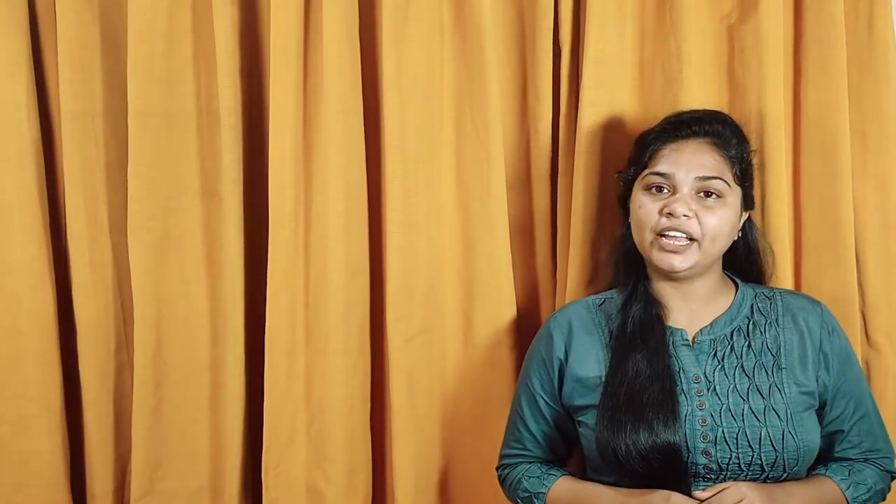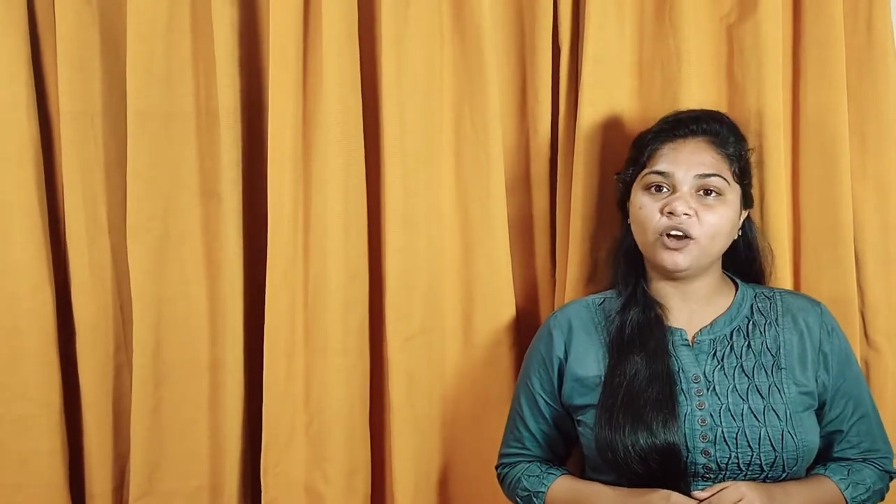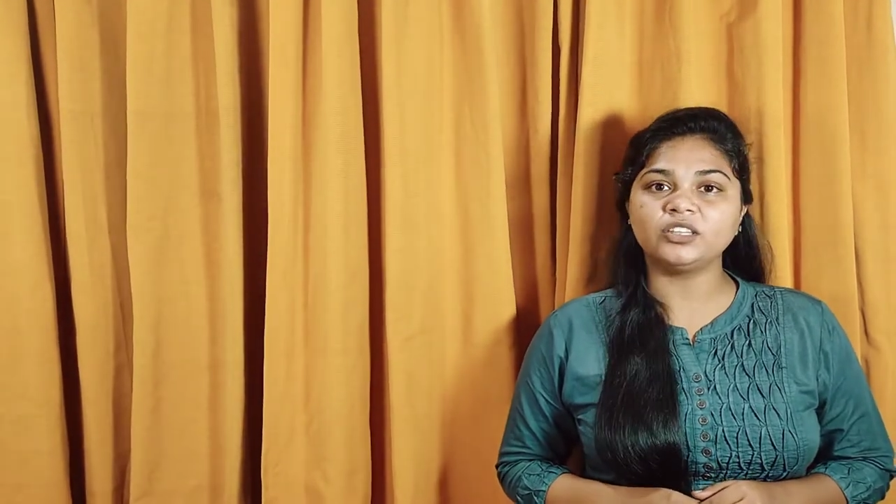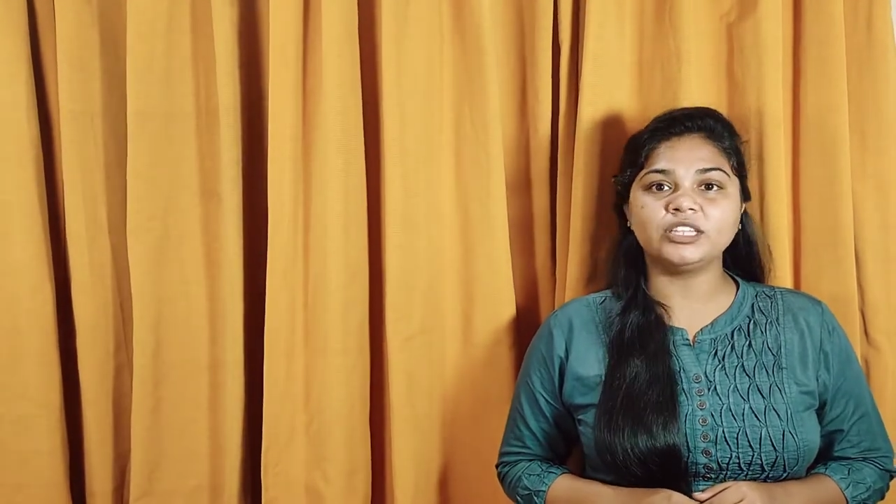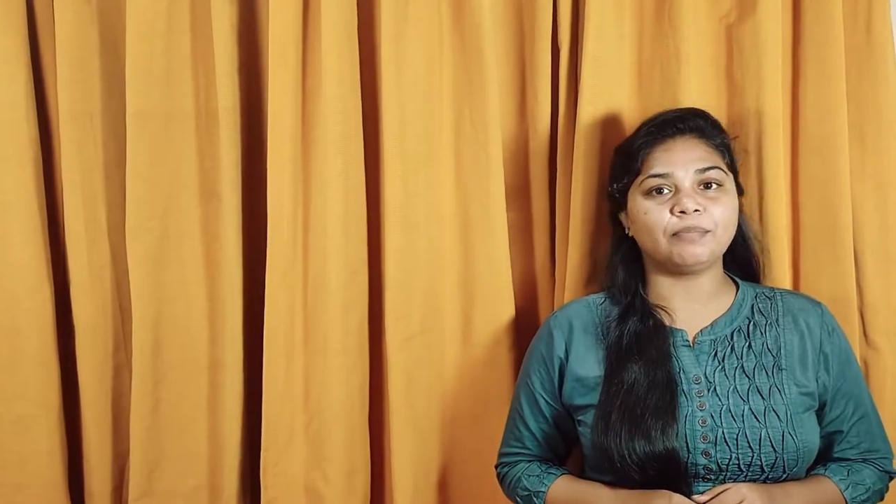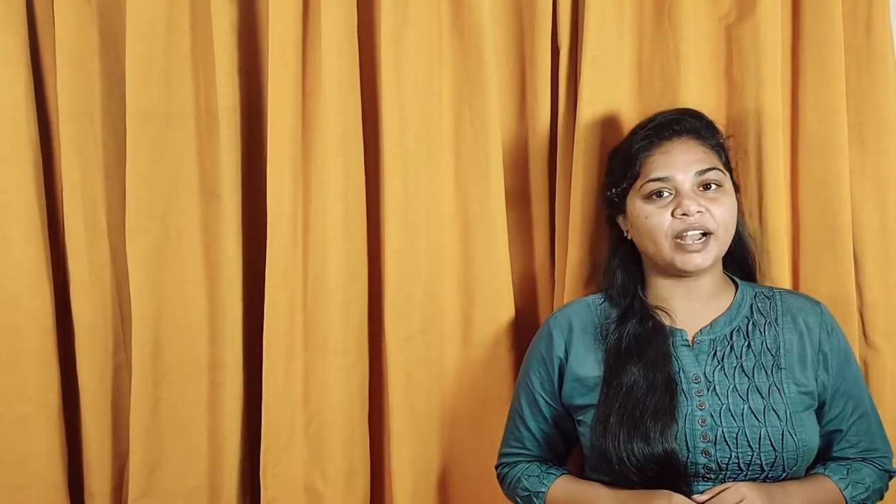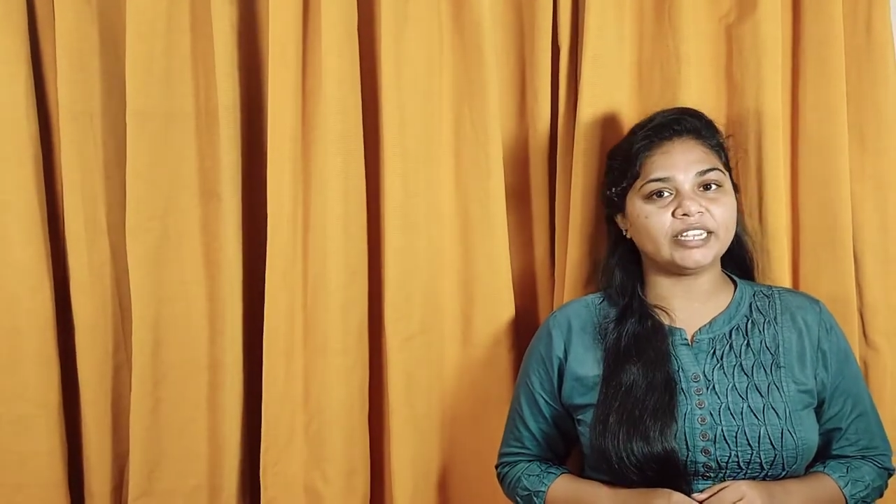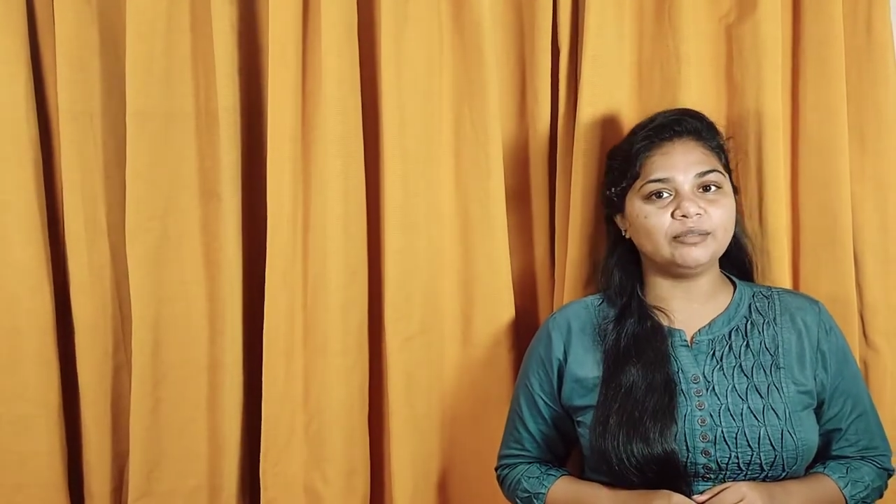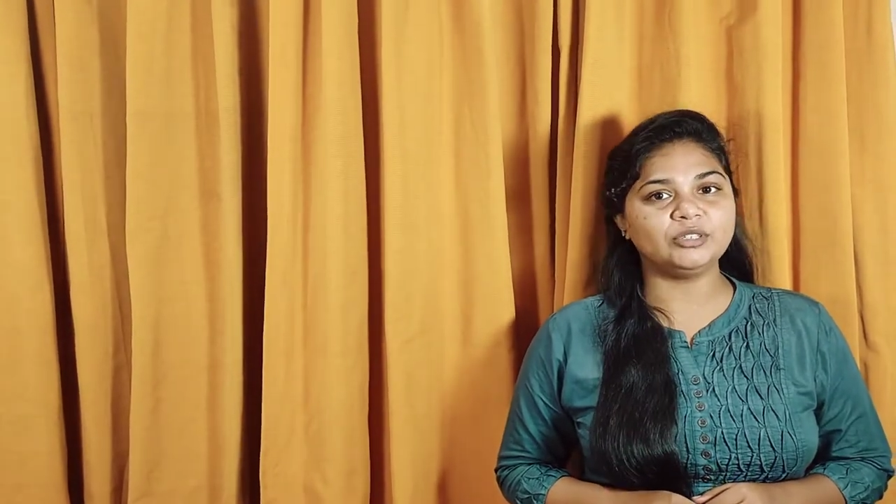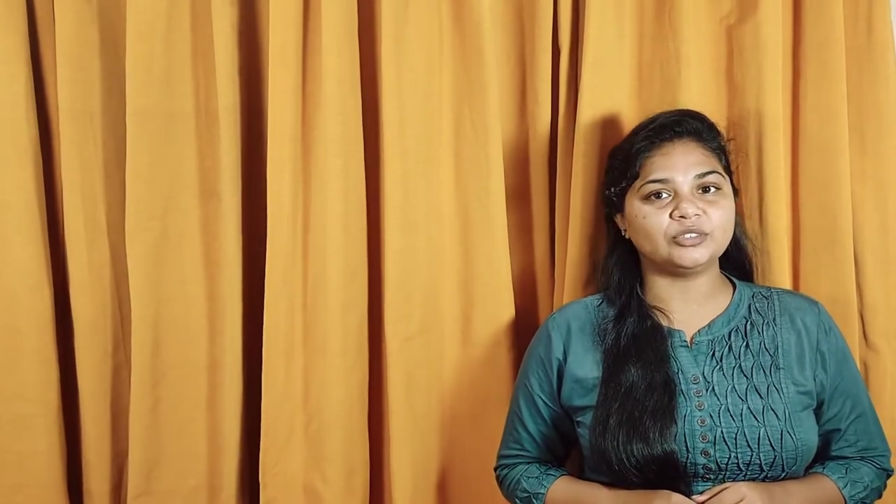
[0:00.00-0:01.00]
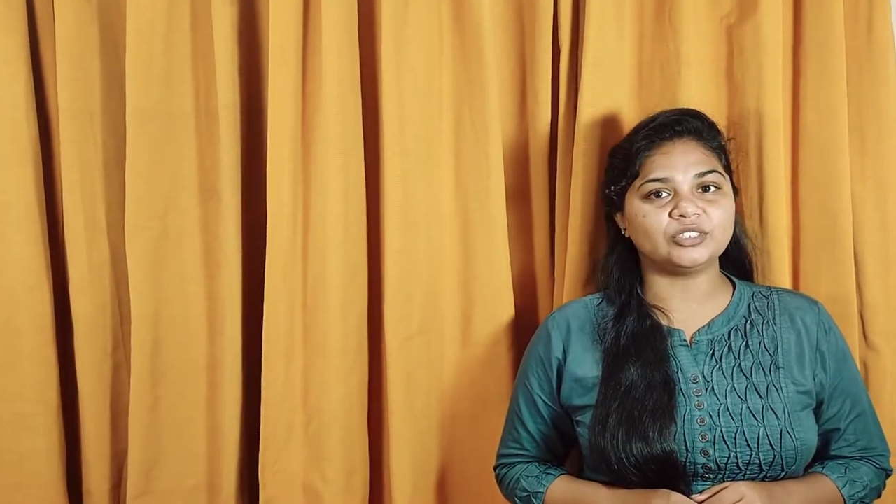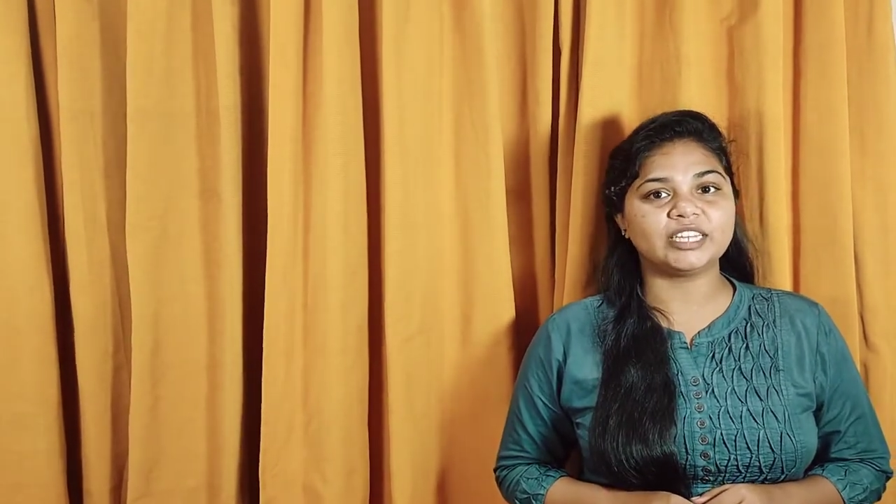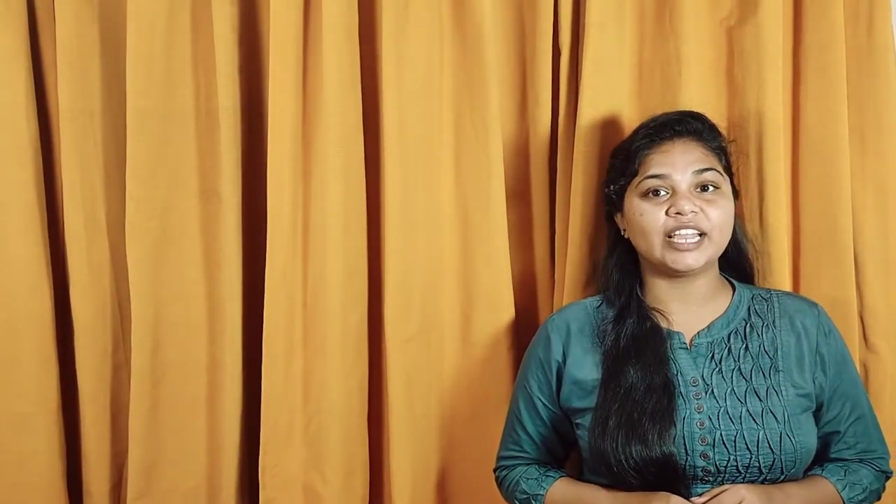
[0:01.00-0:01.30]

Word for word: on the party music